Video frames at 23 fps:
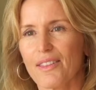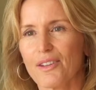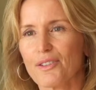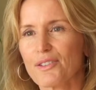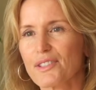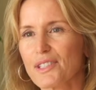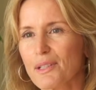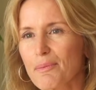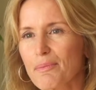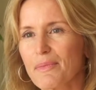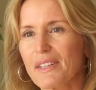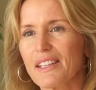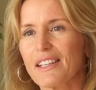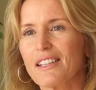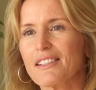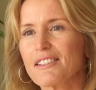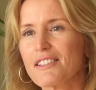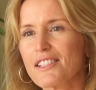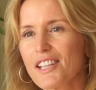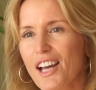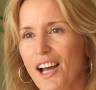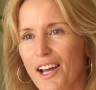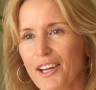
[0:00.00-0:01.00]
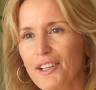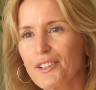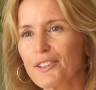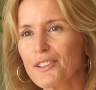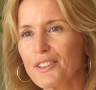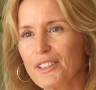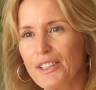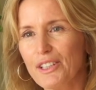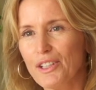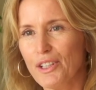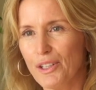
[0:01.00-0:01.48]
There's something
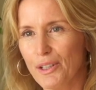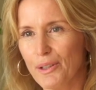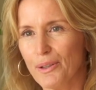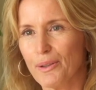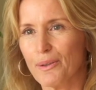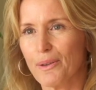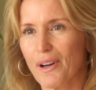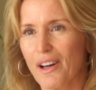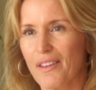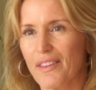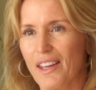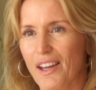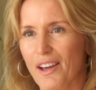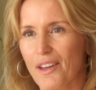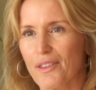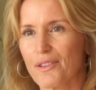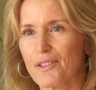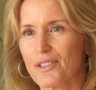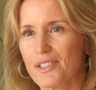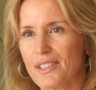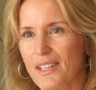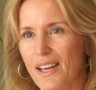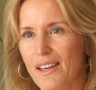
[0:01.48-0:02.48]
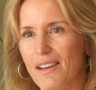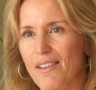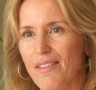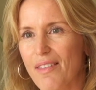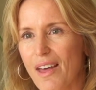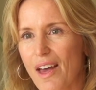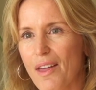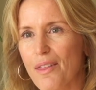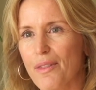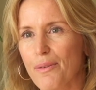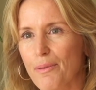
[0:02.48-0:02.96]
entirely new on the other side of
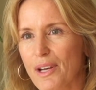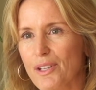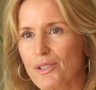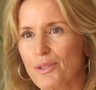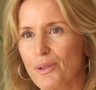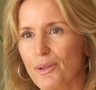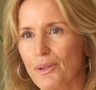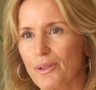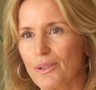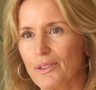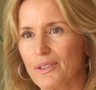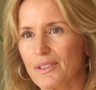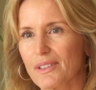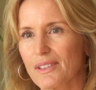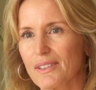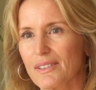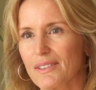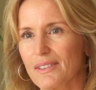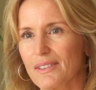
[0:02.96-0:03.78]
that threshold.